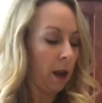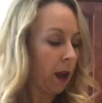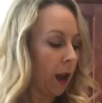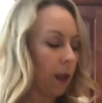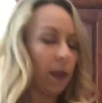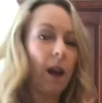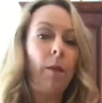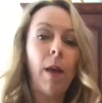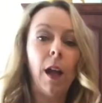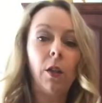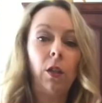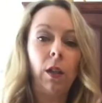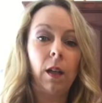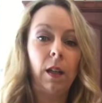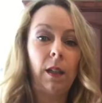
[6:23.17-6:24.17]
and then I'm
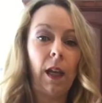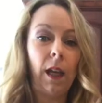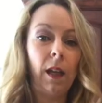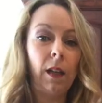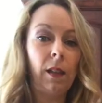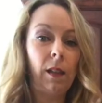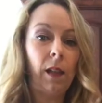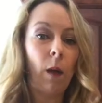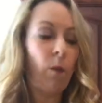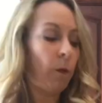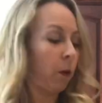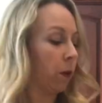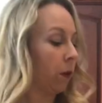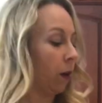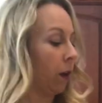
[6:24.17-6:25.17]
actually gonna take it a step
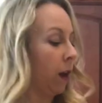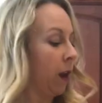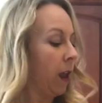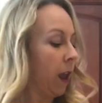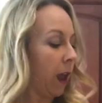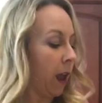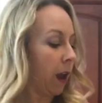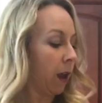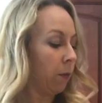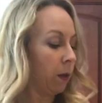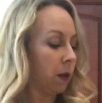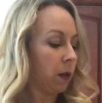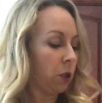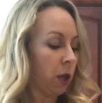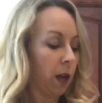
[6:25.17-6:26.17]
further, and I'm
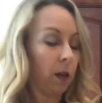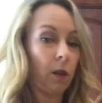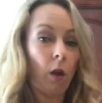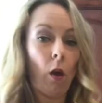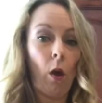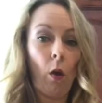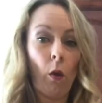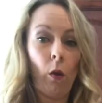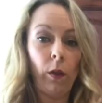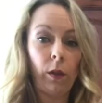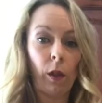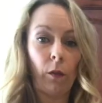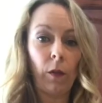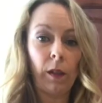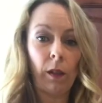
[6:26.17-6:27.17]
gonna check the whole
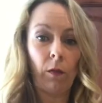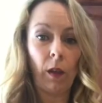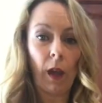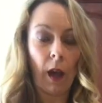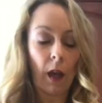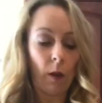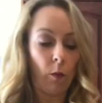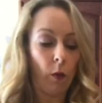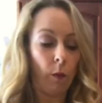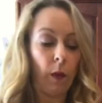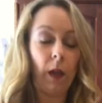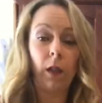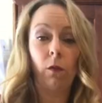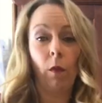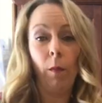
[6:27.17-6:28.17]
surface of the cutting board,
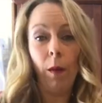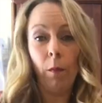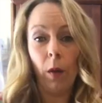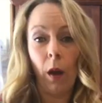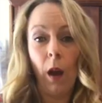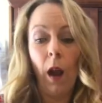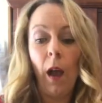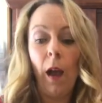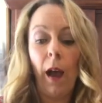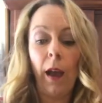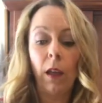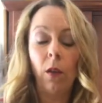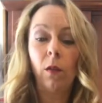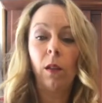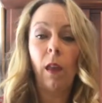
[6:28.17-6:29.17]
because remember, I
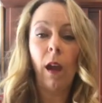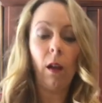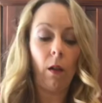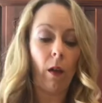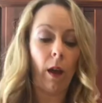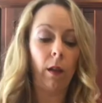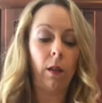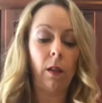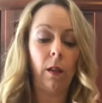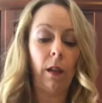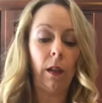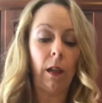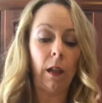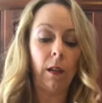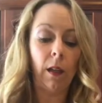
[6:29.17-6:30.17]
used that cloth to
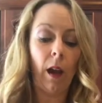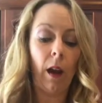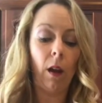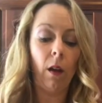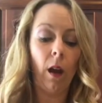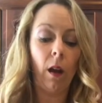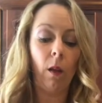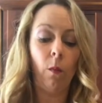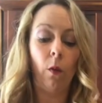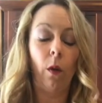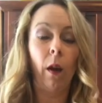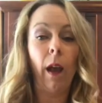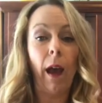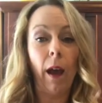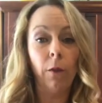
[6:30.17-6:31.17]
clean the entire cutting
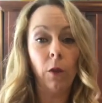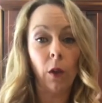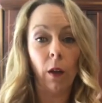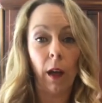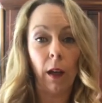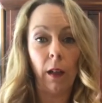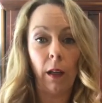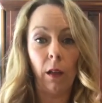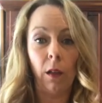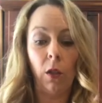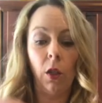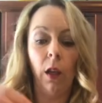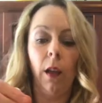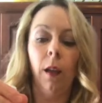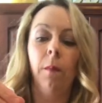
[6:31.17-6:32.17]
board after I cleaned the
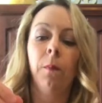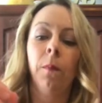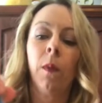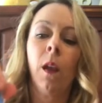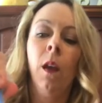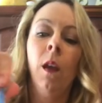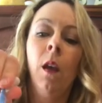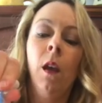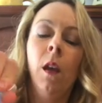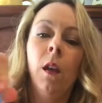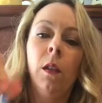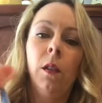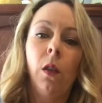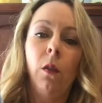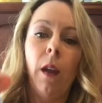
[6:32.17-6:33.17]
chicken.
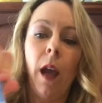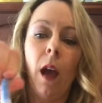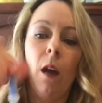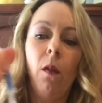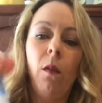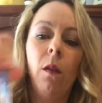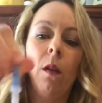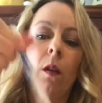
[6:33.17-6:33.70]
So now,